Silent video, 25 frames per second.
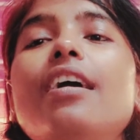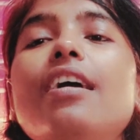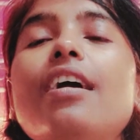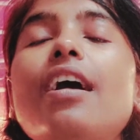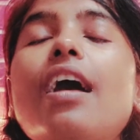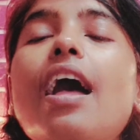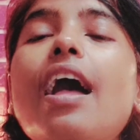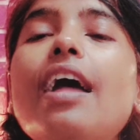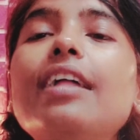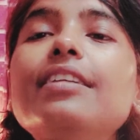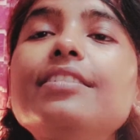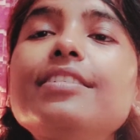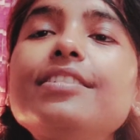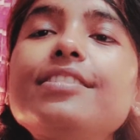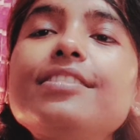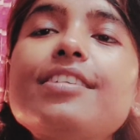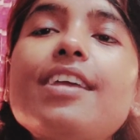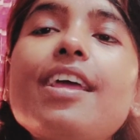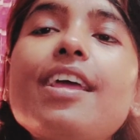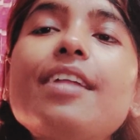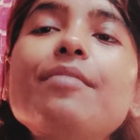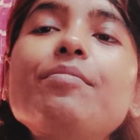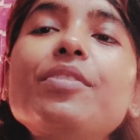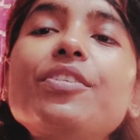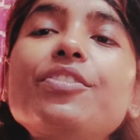
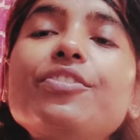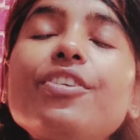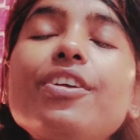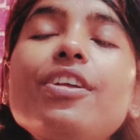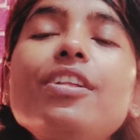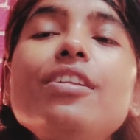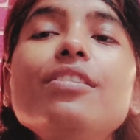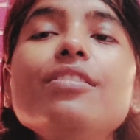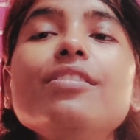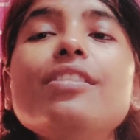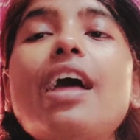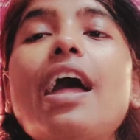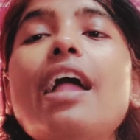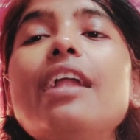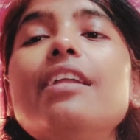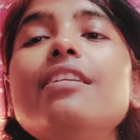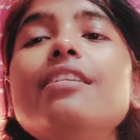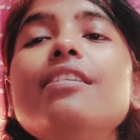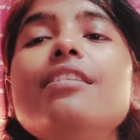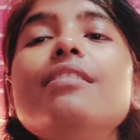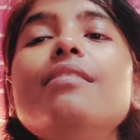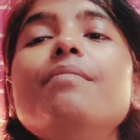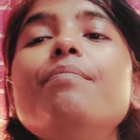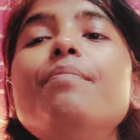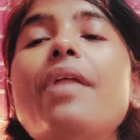Understand, Michelle, that
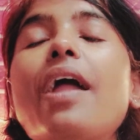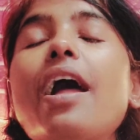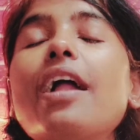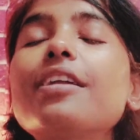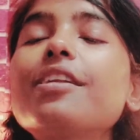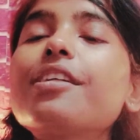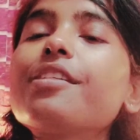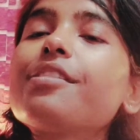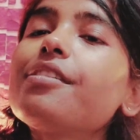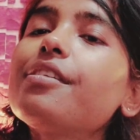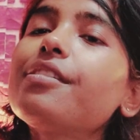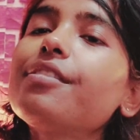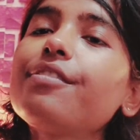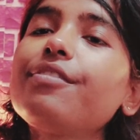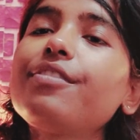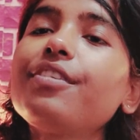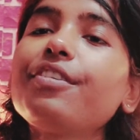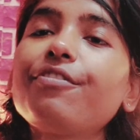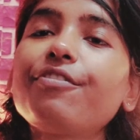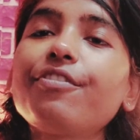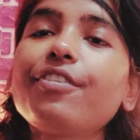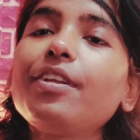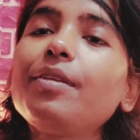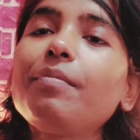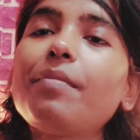practice is
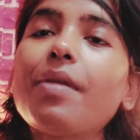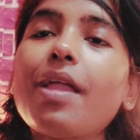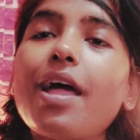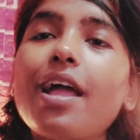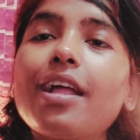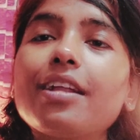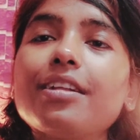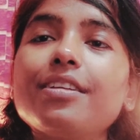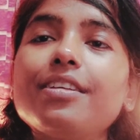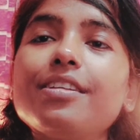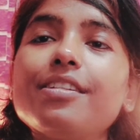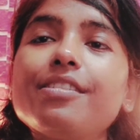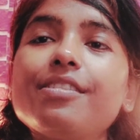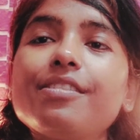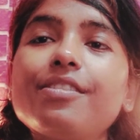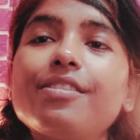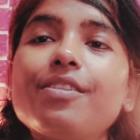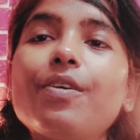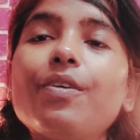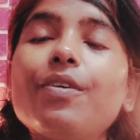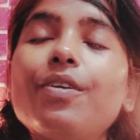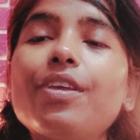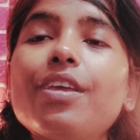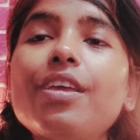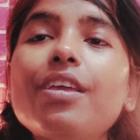different practice.
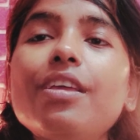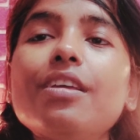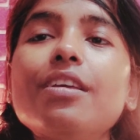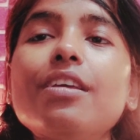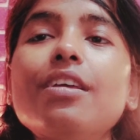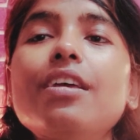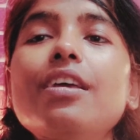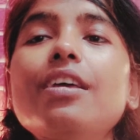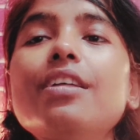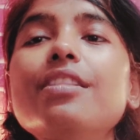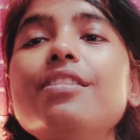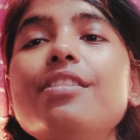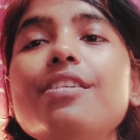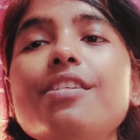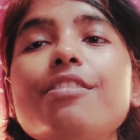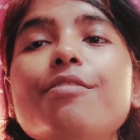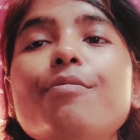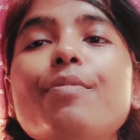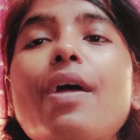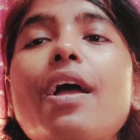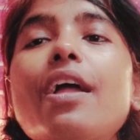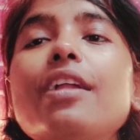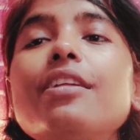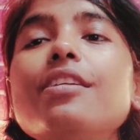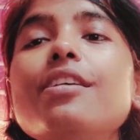Okay, this
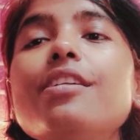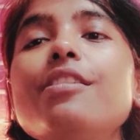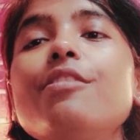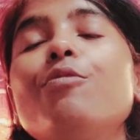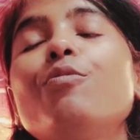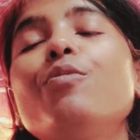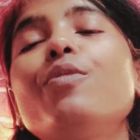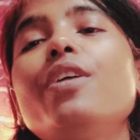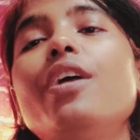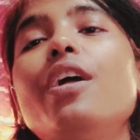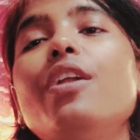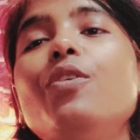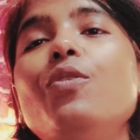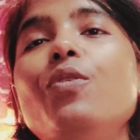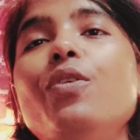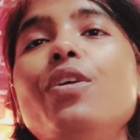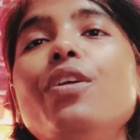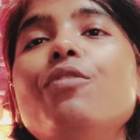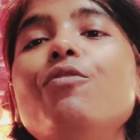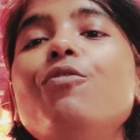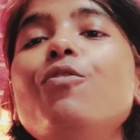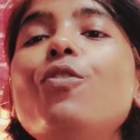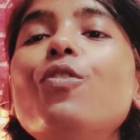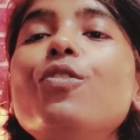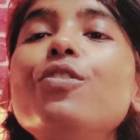practice we are doing
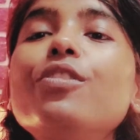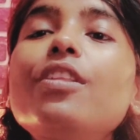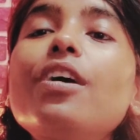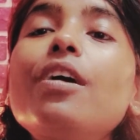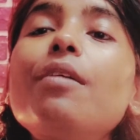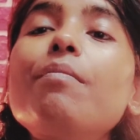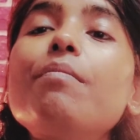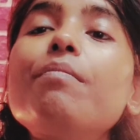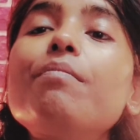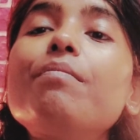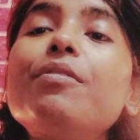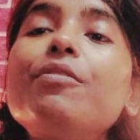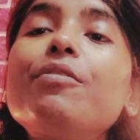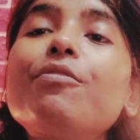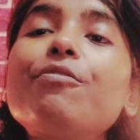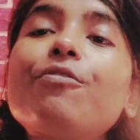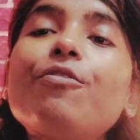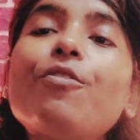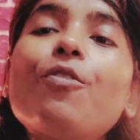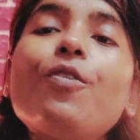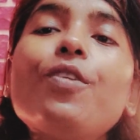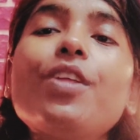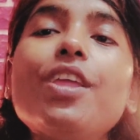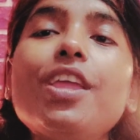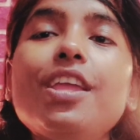for the
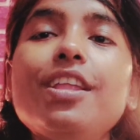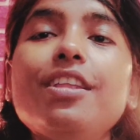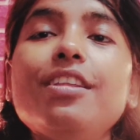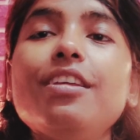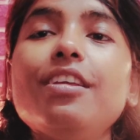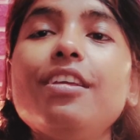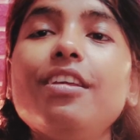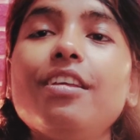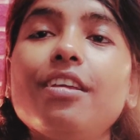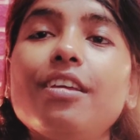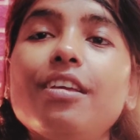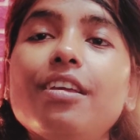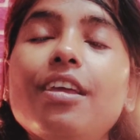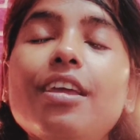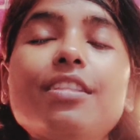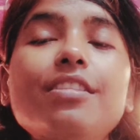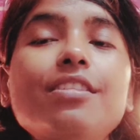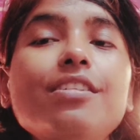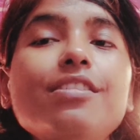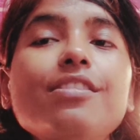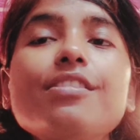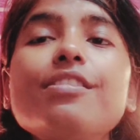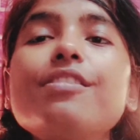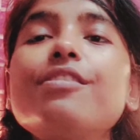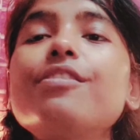before eating.
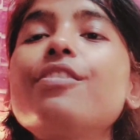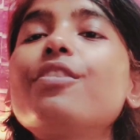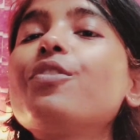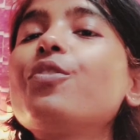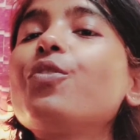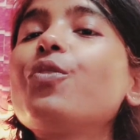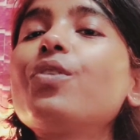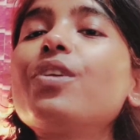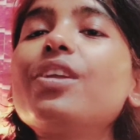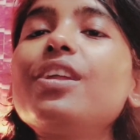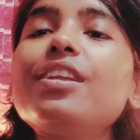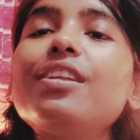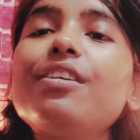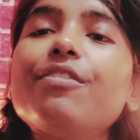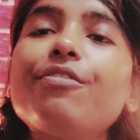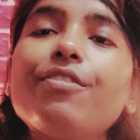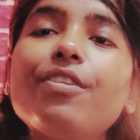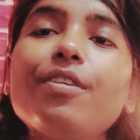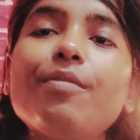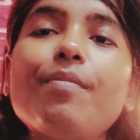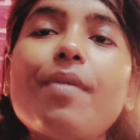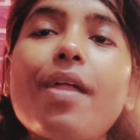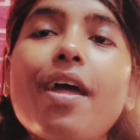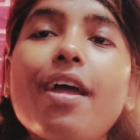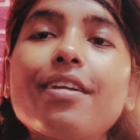This is the totally
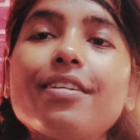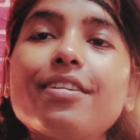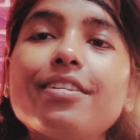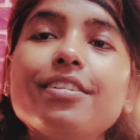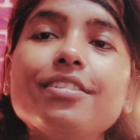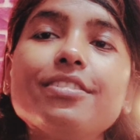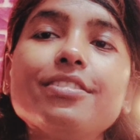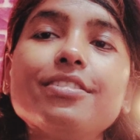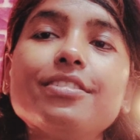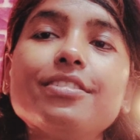different practice.